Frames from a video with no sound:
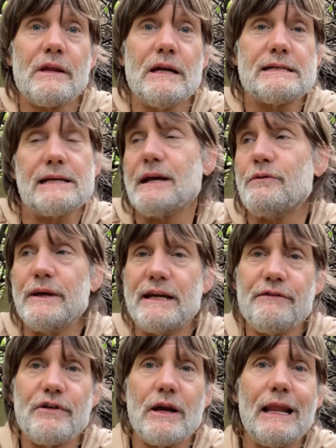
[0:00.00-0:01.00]
It's like we
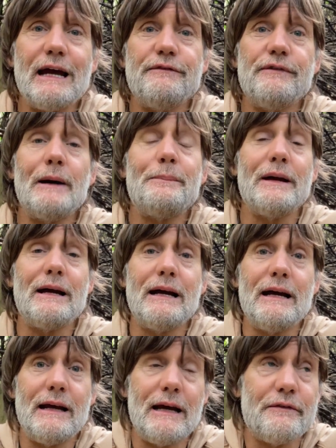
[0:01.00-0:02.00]
give our life up
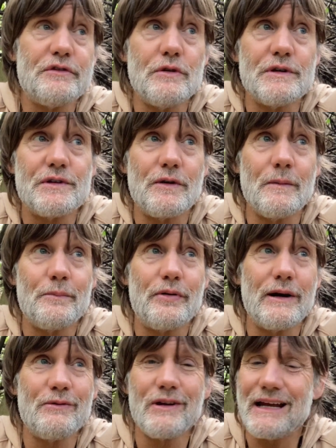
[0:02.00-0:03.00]
after a certain
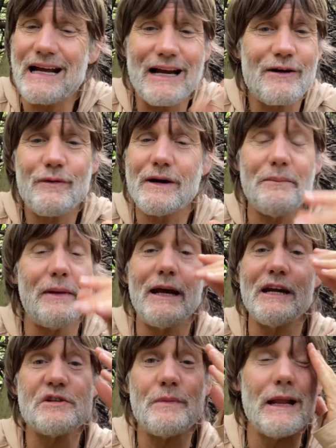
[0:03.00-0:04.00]
point. We're like, I don't want to
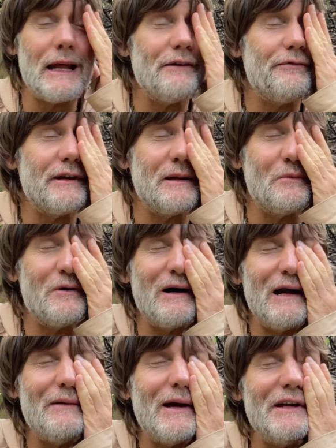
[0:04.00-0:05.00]
manage my life
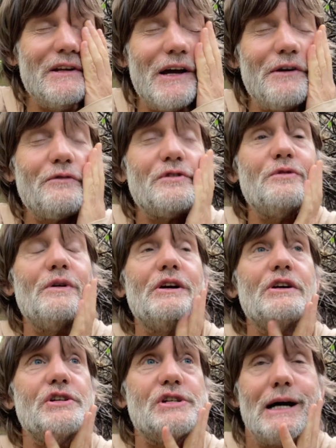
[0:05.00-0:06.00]
anymore. I don't do a
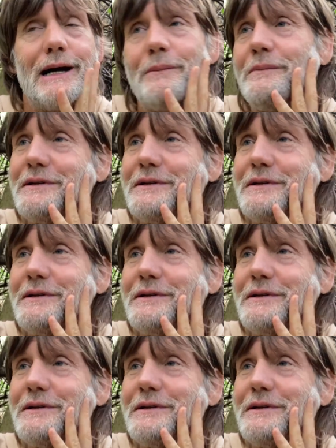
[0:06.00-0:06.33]
good job.